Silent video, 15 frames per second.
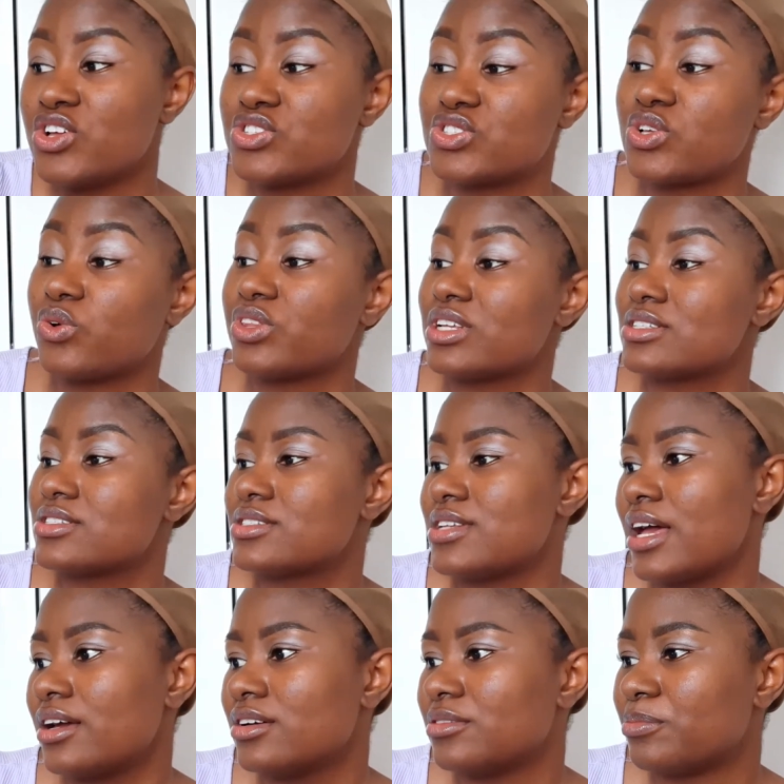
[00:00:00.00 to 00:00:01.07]
So the
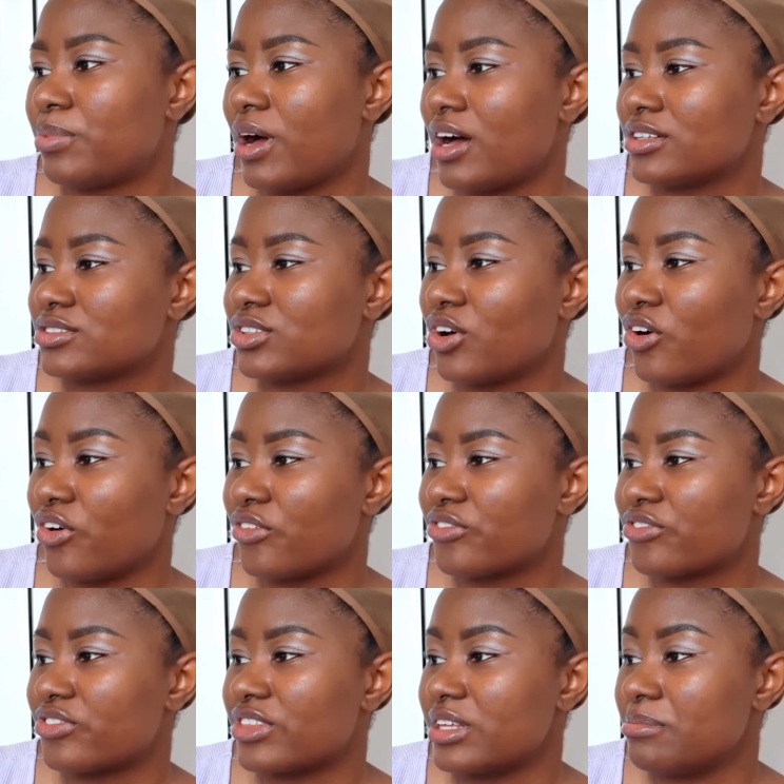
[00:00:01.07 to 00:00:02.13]
second part of
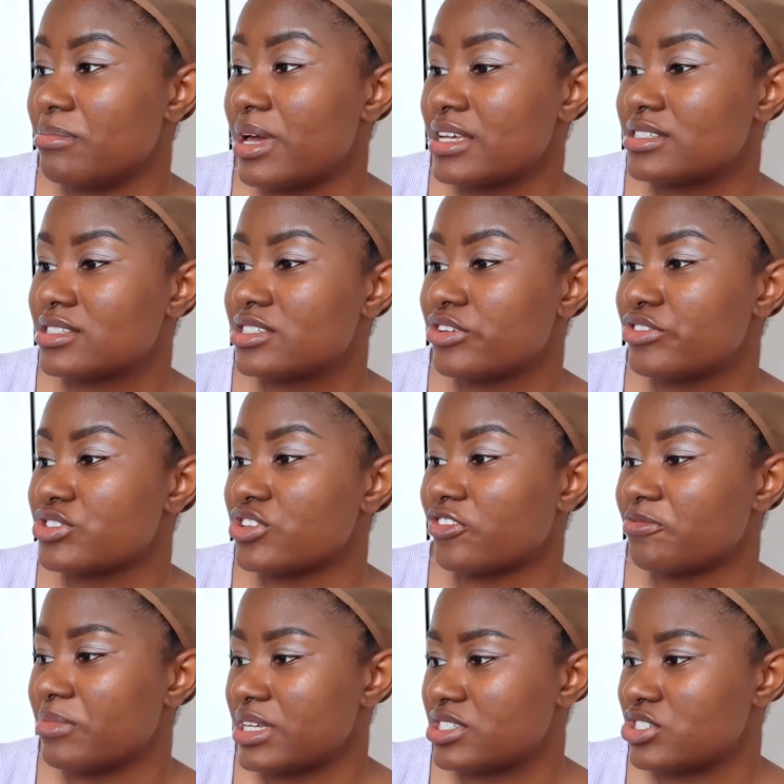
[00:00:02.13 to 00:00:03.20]
the series
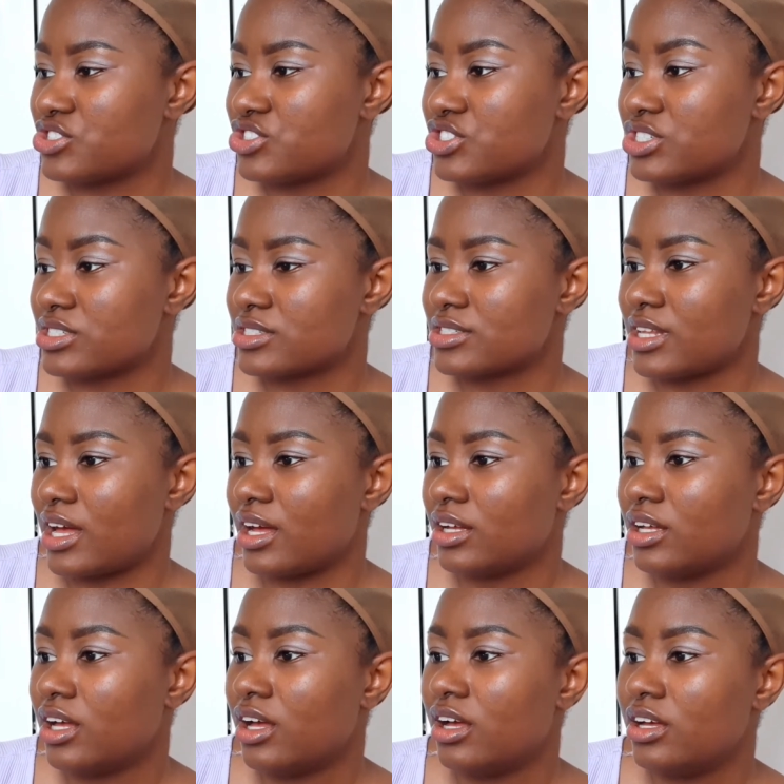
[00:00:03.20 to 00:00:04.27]
of messages that,
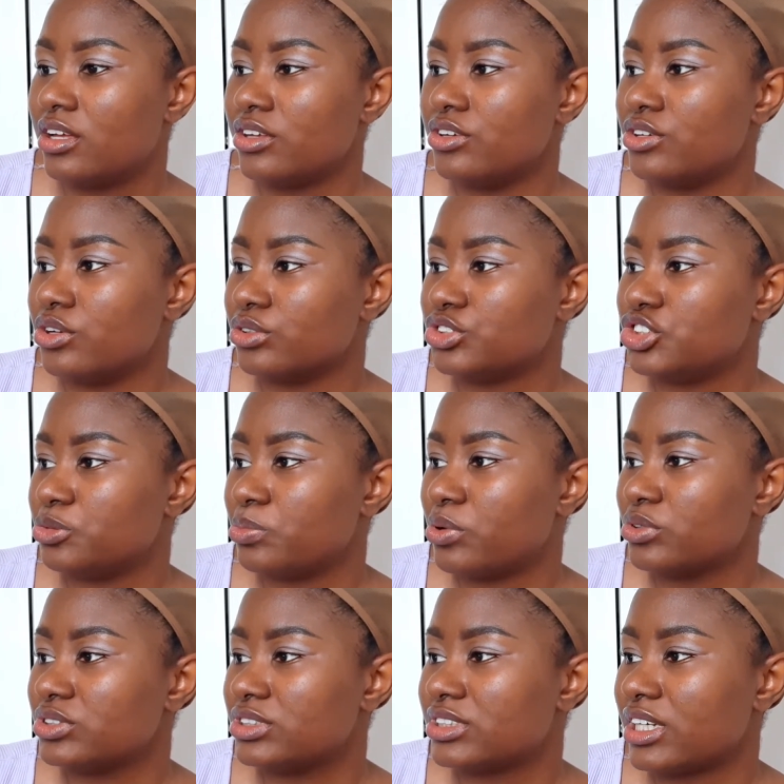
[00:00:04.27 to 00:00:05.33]
you know, she
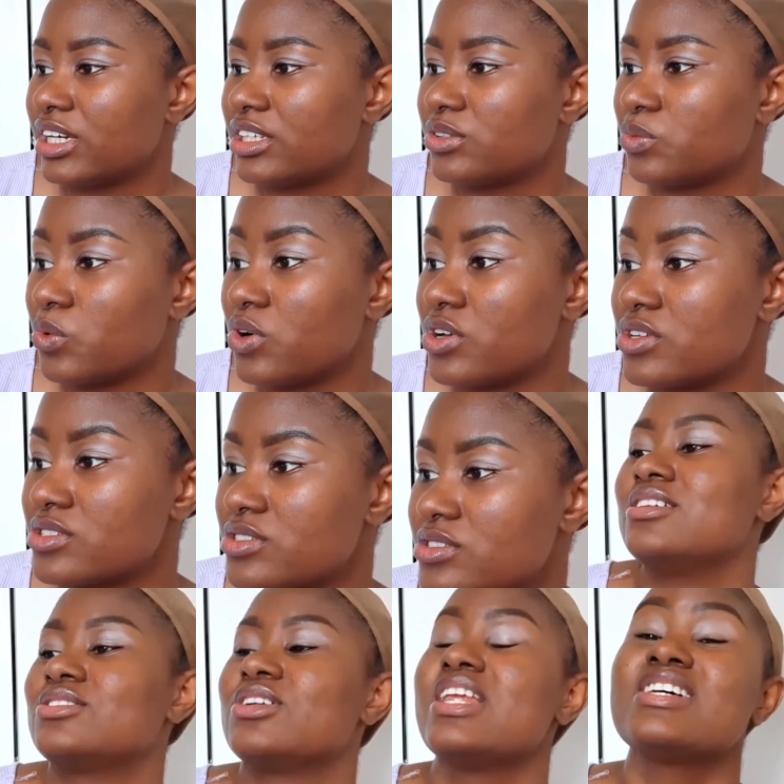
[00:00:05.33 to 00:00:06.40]
posted was,
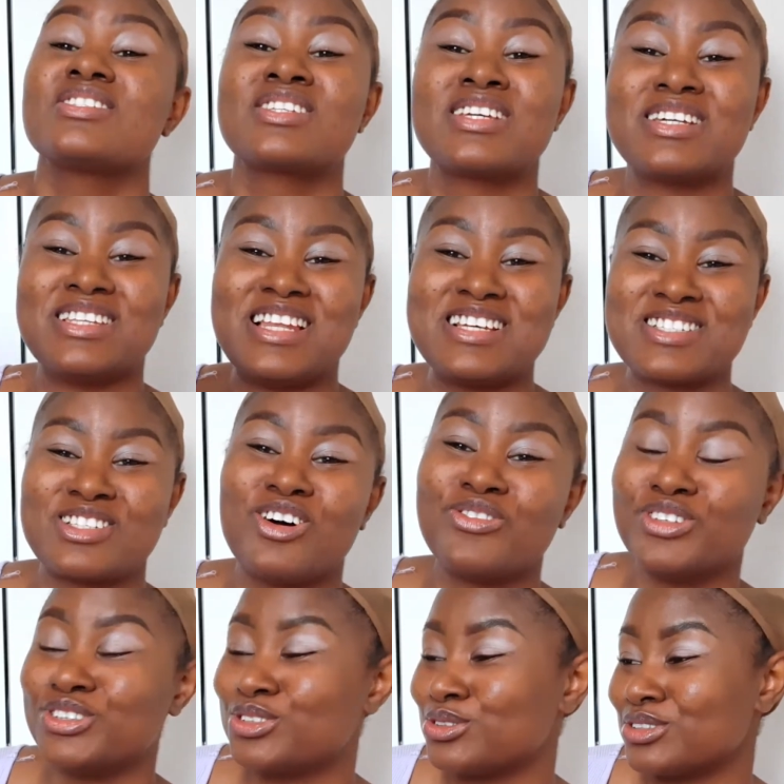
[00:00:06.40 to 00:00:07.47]
so let's
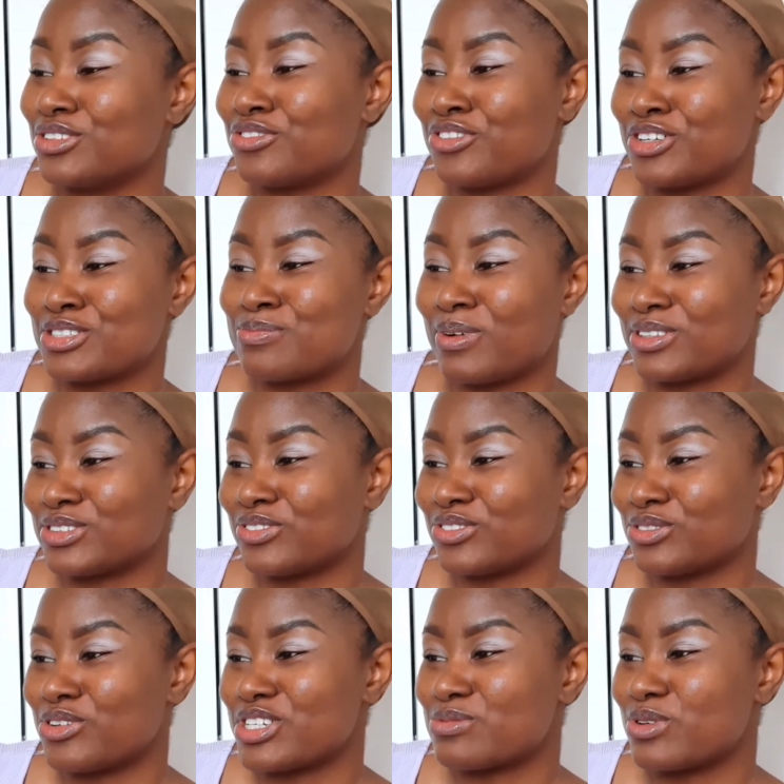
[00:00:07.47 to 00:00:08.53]
delve into the first part of
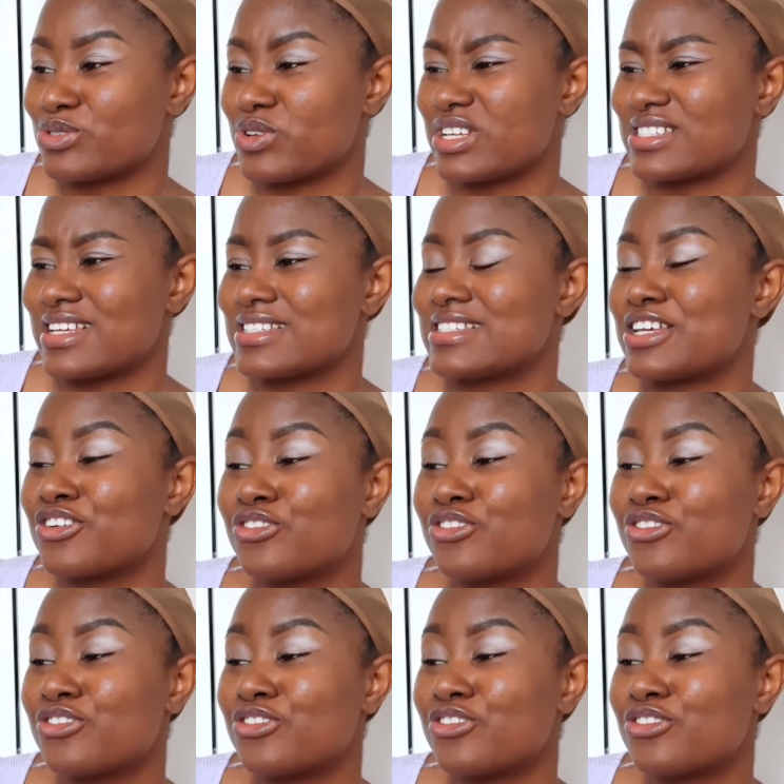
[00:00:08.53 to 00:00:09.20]
the response where it says single